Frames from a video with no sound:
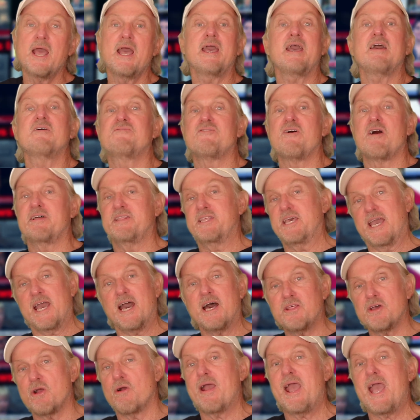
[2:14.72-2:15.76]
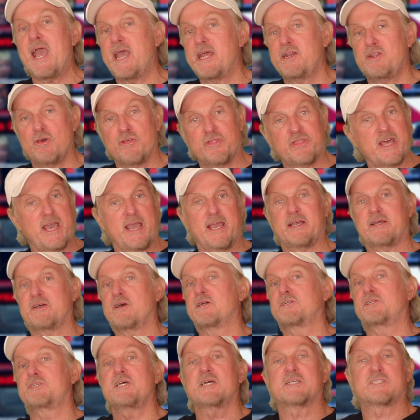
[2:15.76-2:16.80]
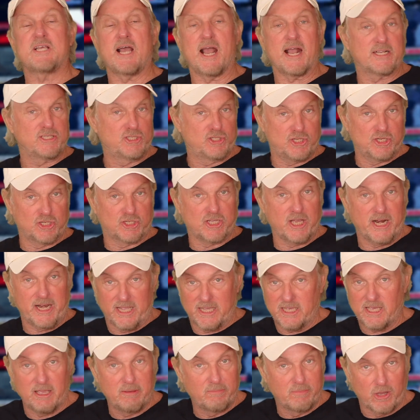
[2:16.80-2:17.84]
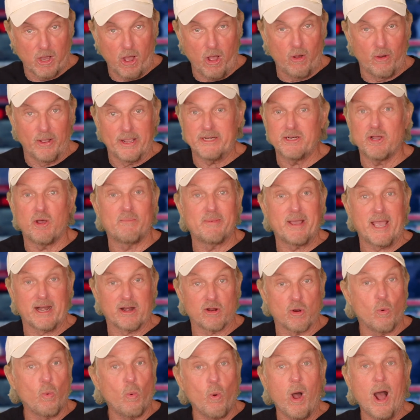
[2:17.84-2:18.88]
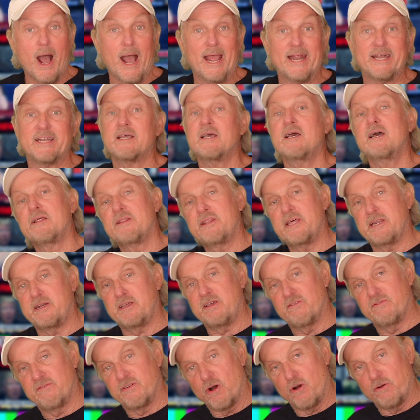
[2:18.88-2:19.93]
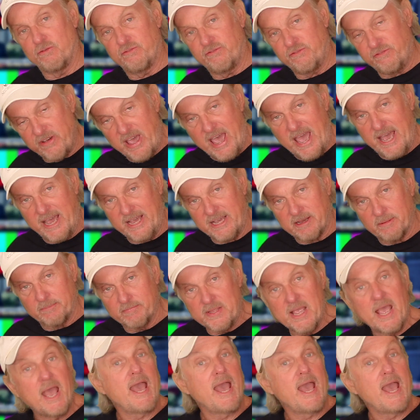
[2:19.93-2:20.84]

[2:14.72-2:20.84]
If on the other hand, you think TikTok is just gonna keep going no matter what, then you vote fake.